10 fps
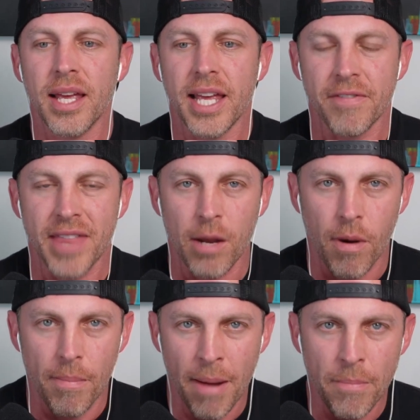if they
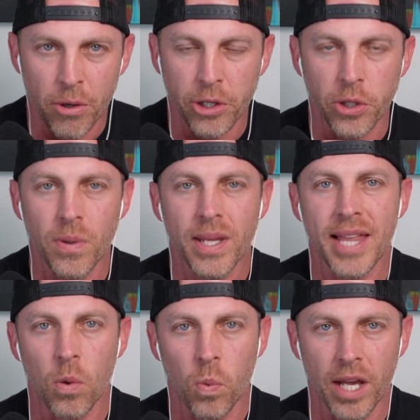remember you,
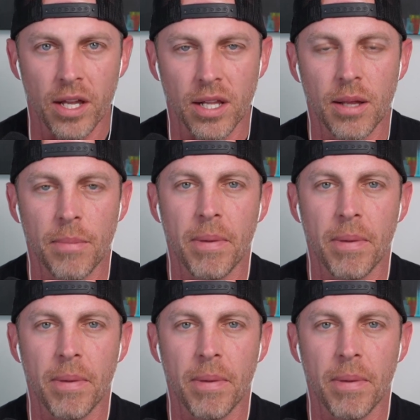they will.